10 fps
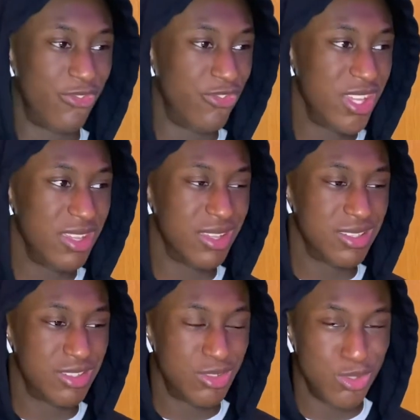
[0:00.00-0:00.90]
feet
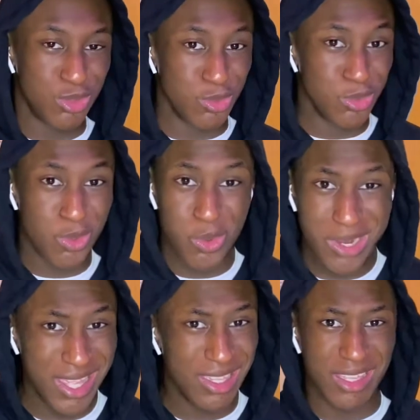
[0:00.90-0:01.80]
is too
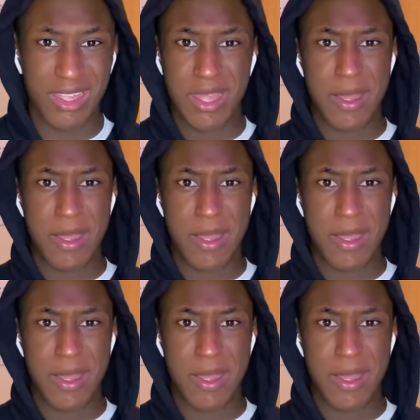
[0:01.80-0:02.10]
quick.